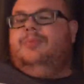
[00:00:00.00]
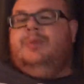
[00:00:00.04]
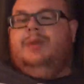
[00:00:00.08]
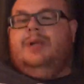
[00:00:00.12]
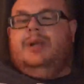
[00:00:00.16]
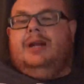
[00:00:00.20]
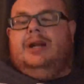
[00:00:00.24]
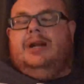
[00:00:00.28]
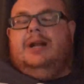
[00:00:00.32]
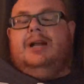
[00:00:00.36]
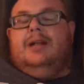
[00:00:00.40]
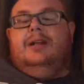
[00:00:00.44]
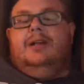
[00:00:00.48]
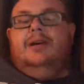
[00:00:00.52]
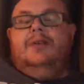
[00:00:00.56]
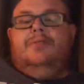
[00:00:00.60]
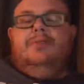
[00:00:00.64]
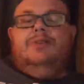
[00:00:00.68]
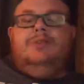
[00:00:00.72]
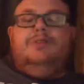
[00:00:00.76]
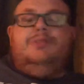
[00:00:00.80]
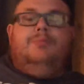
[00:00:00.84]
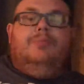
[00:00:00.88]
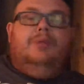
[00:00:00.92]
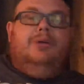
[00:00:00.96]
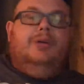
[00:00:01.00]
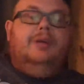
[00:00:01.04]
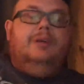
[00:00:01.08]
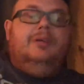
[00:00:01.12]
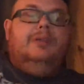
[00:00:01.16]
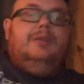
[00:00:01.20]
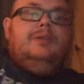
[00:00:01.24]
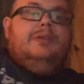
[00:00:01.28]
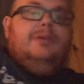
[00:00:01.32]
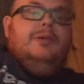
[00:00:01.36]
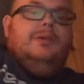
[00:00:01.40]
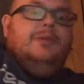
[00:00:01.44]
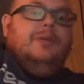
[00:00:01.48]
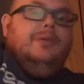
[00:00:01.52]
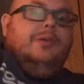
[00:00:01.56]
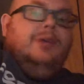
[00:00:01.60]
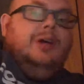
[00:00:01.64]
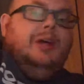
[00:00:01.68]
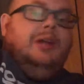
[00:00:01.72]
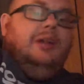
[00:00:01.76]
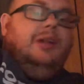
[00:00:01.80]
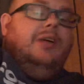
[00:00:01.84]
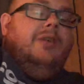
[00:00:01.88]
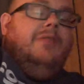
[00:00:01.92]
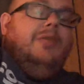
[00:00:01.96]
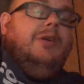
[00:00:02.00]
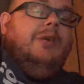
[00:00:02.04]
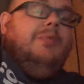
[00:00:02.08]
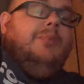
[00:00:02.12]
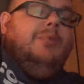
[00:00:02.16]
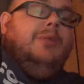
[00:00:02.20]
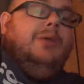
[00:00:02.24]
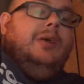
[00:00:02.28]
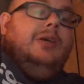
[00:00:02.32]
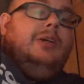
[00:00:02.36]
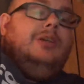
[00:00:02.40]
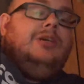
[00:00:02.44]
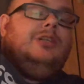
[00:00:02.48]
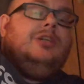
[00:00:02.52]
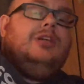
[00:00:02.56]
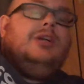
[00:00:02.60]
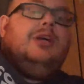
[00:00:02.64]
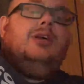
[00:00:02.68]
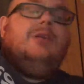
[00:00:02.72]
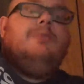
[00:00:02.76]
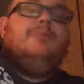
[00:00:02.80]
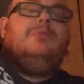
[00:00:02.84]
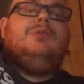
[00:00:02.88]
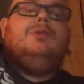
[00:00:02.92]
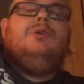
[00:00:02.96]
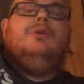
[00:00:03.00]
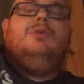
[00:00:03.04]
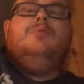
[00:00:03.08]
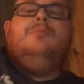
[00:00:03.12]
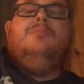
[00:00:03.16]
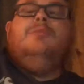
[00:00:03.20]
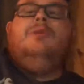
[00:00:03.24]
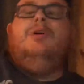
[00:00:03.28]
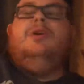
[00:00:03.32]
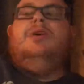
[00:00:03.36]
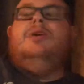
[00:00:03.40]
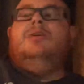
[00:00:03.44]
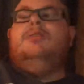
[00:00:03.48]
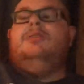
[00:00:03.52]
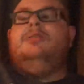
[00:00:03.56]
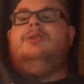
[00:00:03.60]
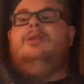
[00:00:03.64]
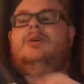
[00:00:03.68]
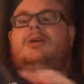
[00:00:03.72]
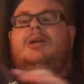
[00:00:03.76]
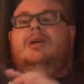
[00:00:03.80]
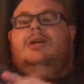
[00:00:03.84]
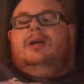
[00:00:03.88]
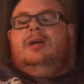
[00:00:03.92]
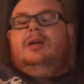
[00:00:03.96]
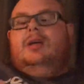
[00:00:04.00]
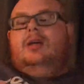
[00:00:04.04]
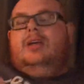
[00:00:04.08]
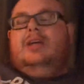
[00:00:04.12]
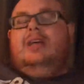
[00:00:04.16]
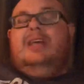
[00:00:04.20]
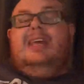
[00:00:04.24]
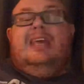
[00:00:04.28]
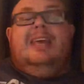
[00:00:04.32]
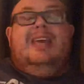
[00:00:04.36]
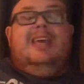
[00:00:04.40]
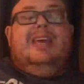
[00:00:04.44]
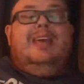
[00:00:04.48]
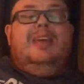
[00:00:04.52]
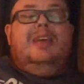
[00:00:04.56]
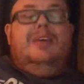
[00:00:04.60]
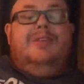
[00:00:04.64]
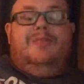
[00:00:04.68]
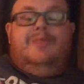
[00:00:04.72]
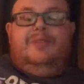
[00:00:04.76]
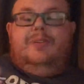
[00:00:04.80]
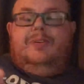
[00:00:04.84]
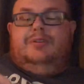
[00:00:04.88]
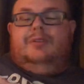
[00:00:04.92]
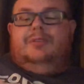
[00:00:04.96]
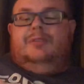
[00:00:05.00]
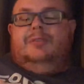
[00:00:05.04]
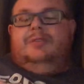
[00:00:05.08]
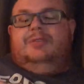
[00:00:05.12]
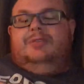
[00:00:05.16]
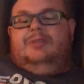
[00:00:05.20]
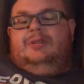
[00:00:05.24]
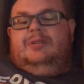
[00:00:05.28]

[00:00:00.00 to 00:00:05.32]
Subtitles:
And I love this blade, I love that blade shape so much. Even